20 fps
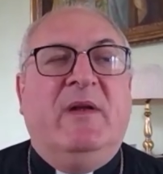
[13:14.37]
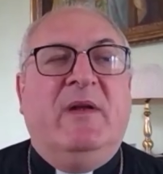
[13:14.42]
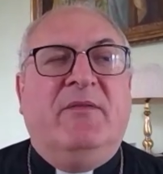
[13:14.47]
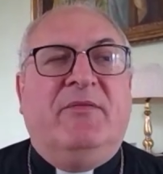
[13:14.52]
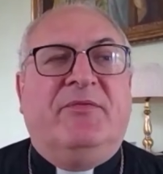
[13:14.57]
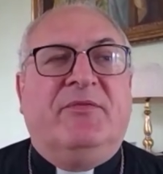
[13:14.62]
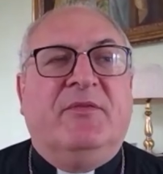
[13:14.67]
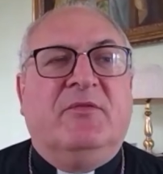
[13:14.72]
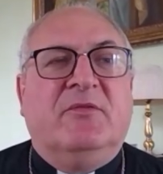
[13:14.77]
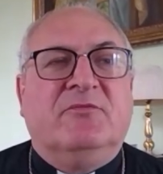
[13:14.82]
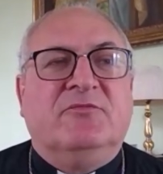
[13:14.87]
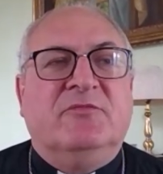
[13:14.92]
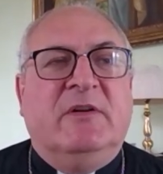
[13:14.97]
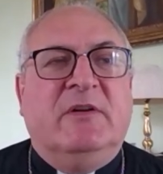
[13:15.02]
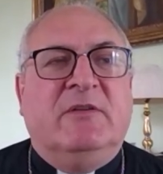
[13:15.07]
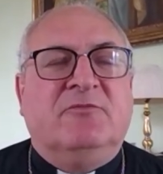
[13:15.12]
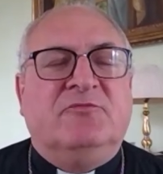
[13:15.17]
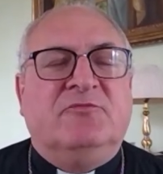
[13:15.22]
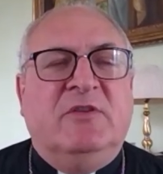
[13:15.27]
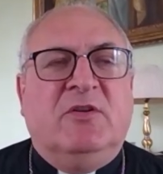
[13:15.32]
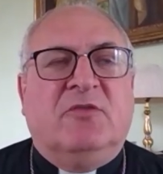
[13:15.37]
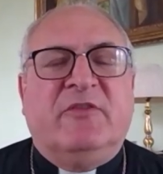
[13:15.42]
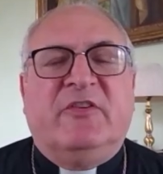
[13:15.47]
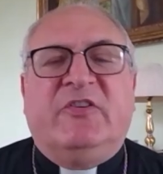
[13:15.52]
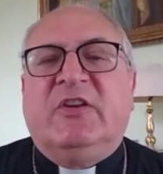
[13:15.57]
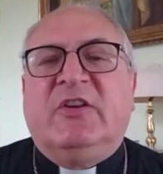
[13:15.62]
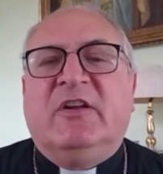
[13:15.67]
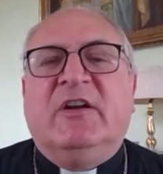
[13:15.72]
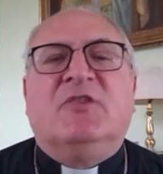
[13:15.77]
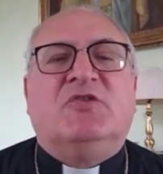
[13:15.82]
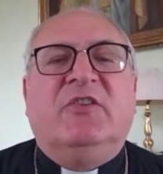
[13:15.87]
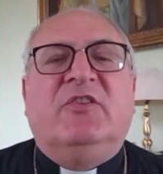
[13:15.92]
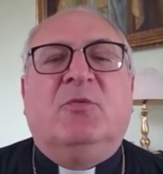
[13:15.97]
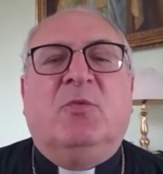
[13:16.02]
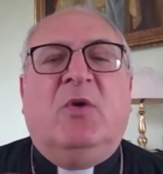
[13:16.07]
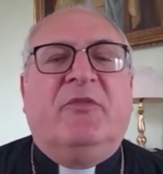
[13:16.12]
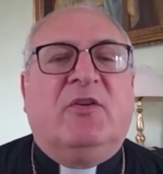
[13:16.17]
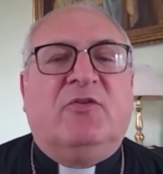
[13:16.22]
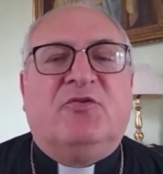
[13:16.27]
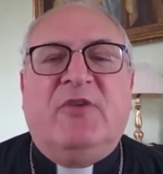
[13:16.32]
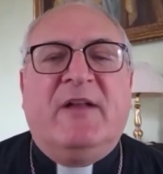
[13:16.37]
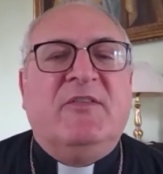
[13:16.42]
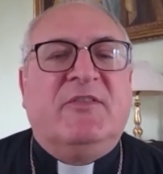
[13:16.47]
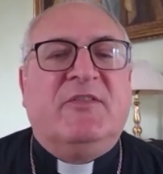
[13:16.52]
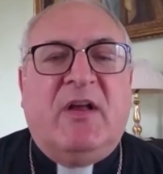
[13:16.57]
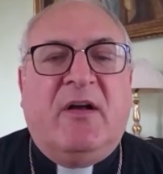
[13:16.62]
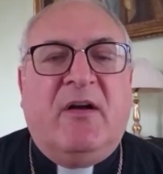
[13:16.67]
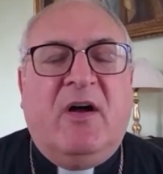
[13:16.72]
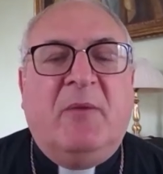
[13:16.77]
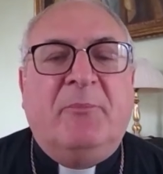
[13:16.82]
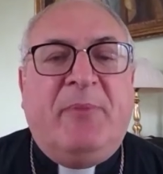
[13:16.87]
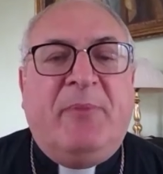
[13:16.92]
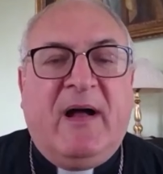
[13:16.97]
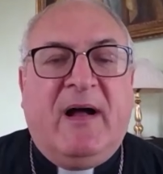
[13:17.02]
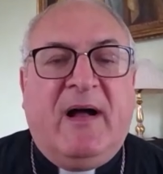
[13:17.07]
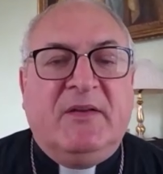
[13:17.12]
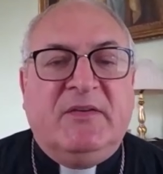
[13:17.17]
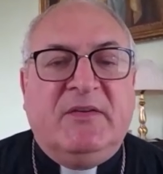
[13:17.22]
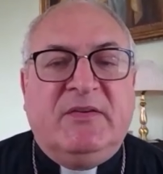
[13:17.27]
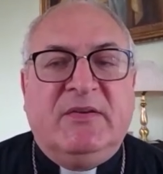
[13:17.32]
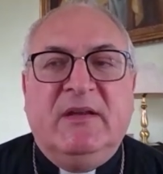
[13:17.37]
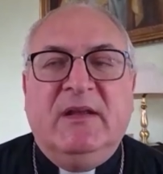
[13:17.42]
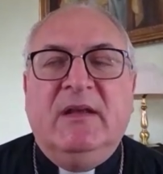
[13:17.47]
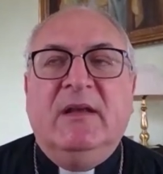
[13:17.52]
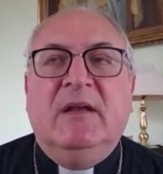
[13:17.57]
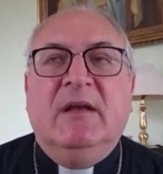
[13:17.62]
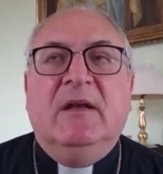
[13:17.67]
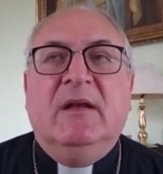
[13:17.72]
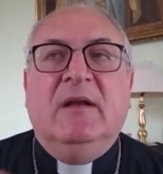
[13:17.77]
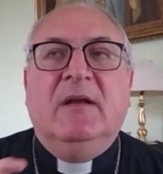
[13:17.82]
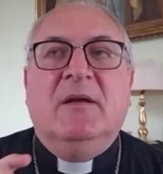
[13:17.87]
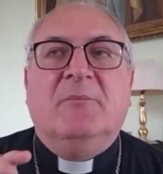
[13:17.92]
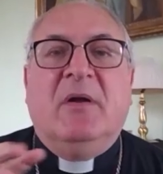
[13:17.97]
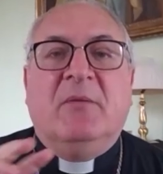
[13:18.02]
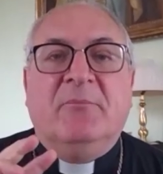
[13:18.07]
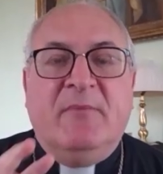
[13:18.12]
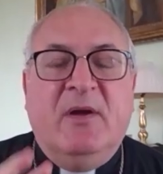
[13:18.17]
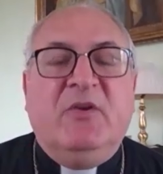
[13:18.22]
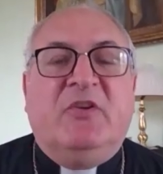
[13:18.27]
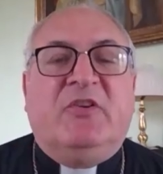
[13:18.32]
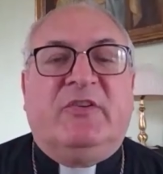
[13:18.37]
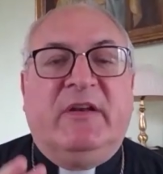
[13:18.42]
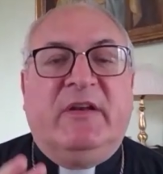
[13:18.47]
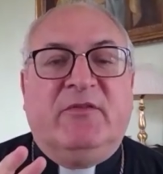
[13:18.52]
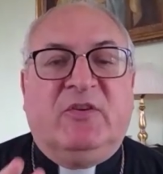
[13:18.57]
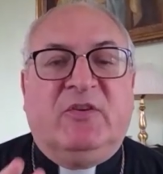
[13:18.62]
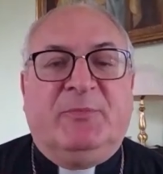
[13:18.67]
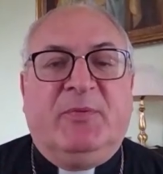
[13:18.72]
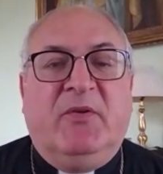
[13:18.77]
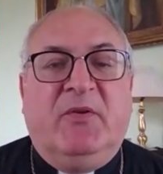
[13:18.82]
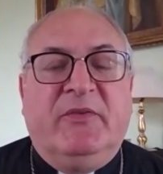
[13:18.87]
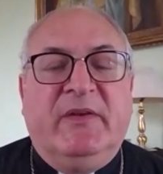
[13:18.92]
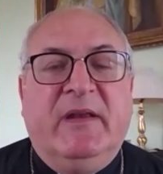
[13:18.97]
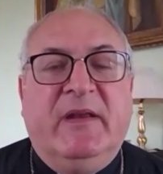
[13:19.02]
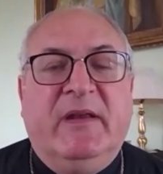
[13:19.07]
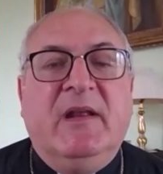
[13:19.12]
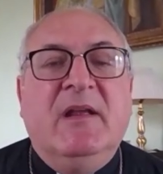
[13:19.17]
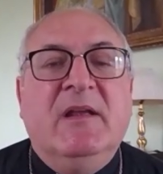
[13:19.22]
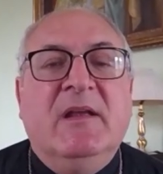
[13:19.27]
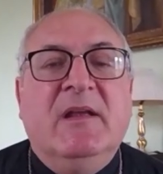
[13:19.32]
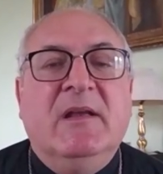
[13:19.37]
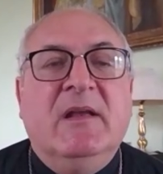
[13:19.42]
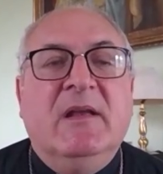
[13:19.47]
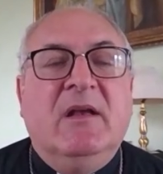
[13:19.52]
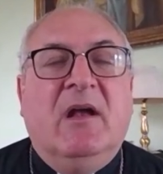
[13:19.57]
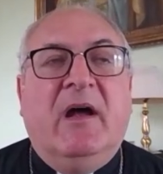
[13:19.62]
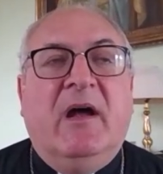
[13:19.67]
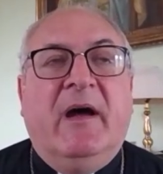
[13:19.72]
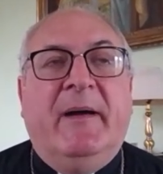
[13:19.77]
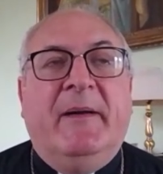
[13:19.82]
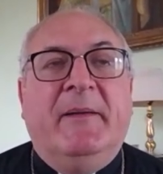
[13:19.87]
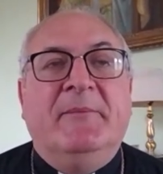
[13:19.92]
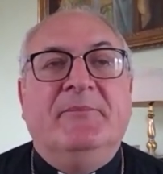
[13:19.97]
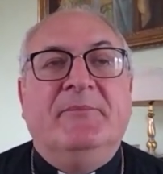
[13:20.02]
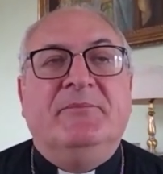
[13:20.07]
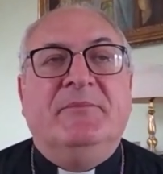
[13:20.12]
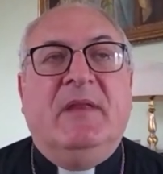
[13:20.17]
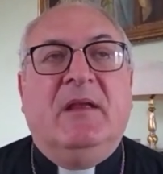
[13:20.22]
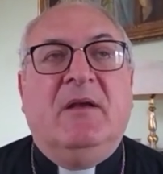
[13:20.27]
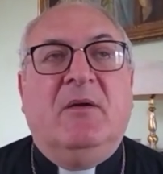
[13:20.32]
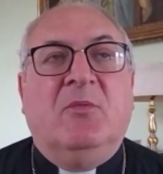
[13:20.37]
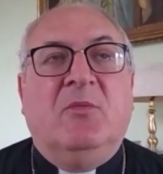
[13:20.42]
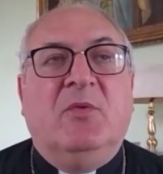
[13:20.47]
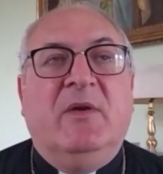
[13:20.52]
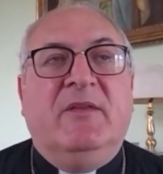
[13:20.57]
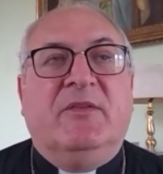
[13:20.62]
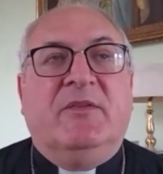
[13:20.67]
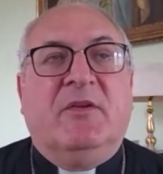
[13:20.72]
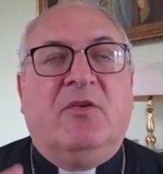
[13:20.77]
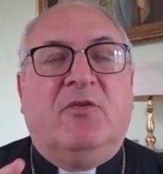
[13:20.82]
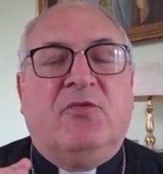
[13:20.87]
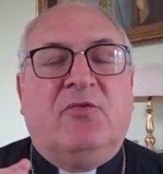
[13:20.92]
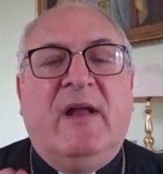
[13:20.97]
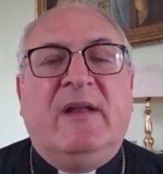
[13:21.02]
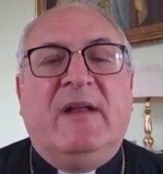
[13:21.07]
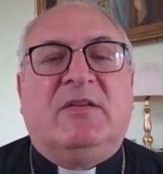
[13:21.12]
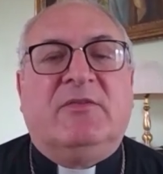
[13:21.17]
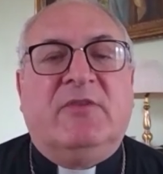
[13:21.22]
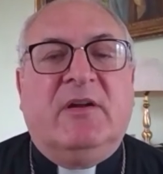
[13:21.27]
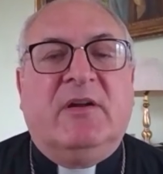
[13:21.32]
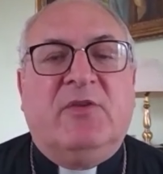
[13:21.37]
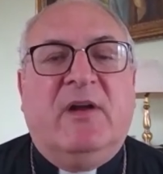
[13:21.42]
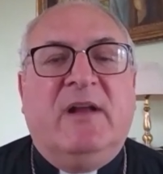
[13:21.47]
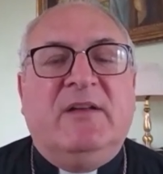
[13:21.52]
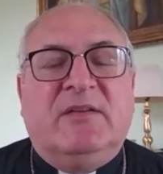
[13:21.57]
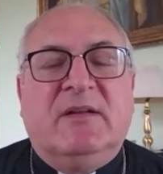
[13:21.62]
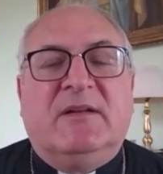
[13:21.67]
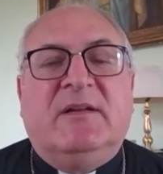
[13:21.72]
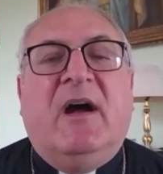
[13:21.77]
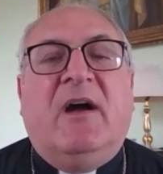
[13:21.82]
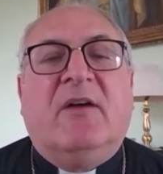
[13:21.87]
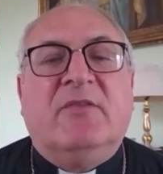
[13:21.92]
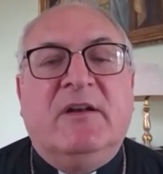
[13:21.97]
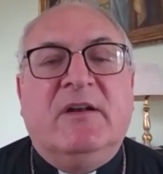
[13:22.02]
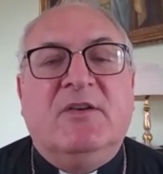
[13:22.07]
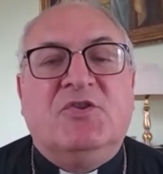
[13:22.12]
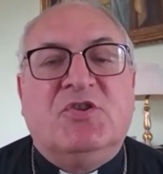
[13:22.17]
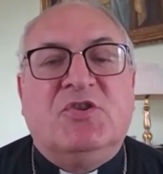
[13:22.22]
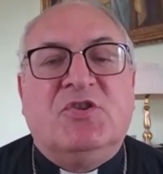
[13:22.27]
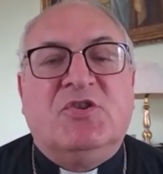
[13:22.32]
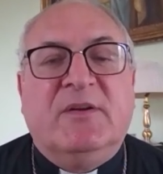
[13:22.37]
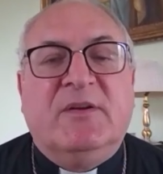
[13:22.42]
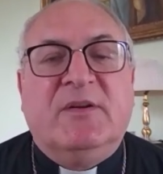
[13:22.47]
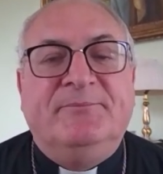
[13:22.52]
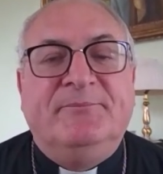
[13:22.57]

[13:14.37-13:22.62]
with re- real research into what the trends are, but, but mostly responding um, with greater and greater courage.